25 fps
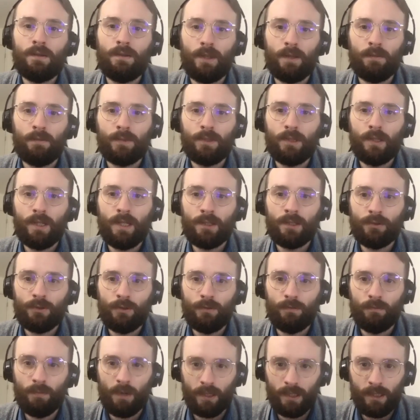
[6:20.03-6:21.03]
them to
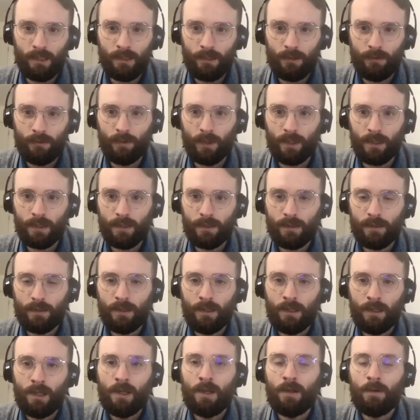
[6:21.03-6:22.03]
issue money to us.
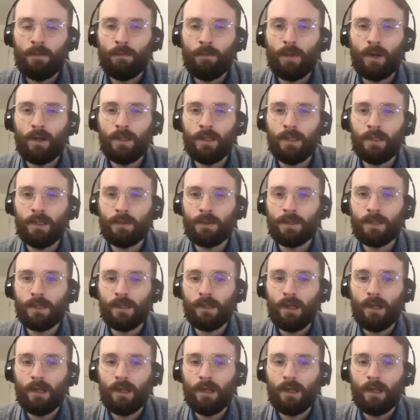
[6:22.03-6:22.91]
Money is